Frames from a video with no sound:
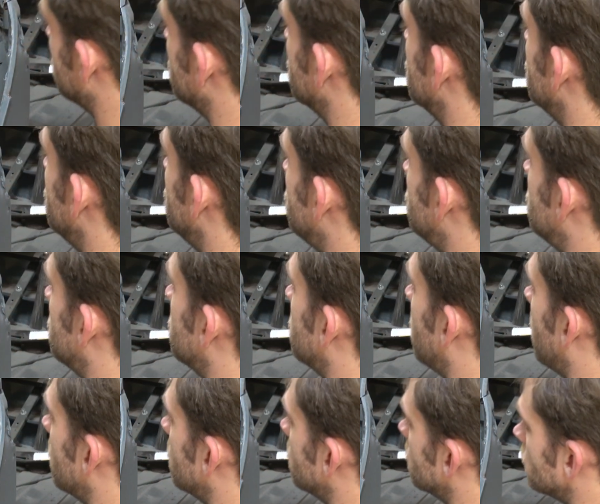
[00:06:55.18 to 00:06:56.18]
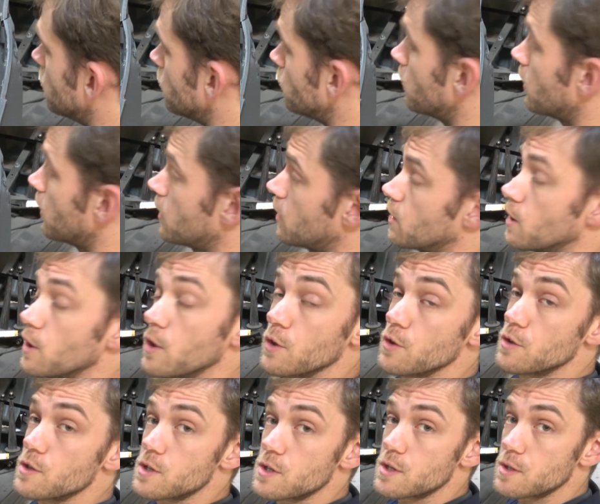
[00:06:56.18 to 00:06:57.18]
use my new
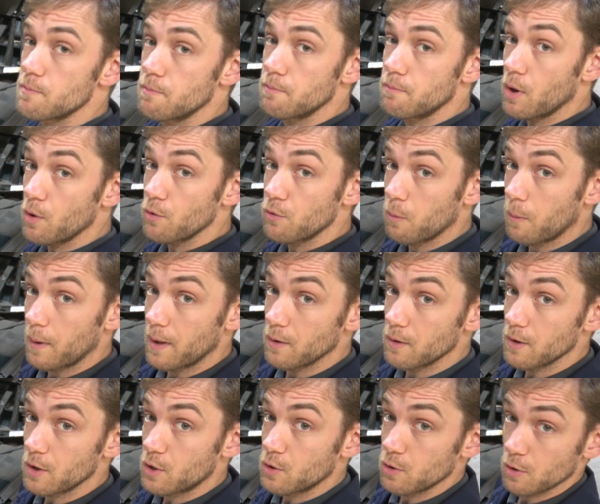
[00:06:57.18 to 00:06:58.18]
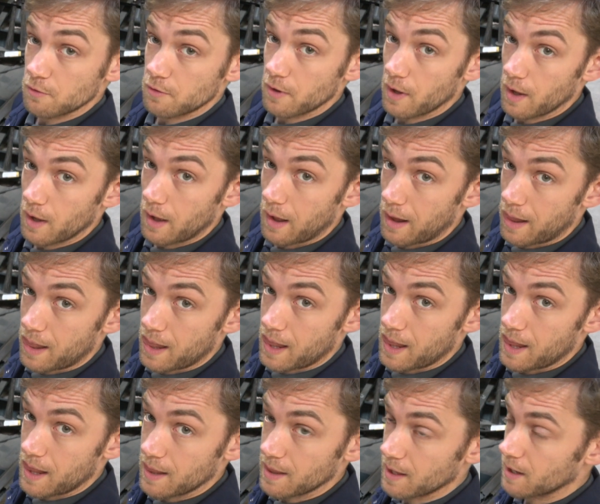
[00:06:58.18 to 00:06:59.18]
spot welder cutter.
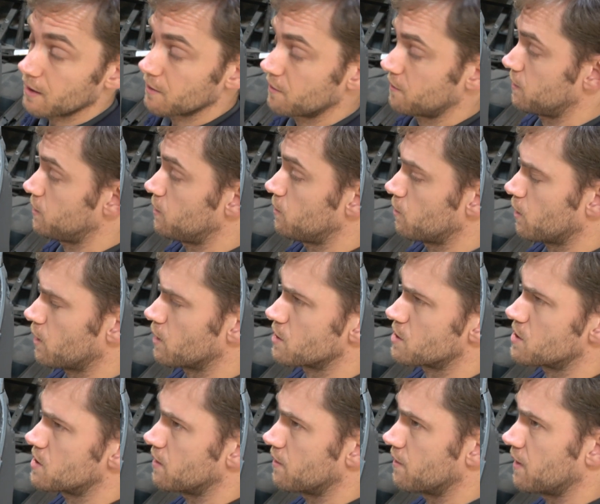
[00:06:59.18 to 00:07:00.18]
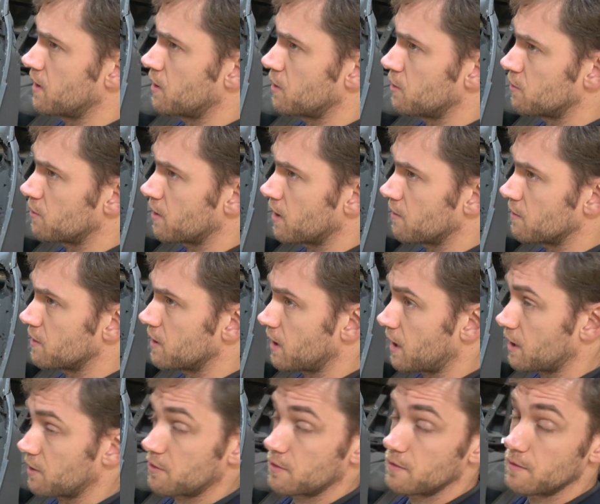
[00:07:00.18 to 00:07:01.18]
Now, if you watched, I think it was either the
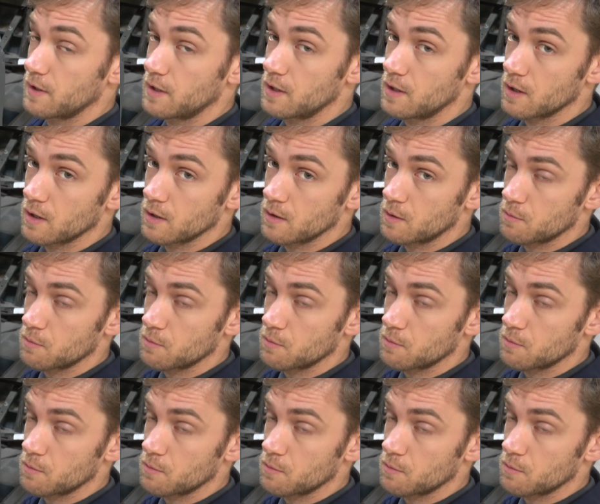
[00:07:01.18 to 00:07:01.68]
last video, the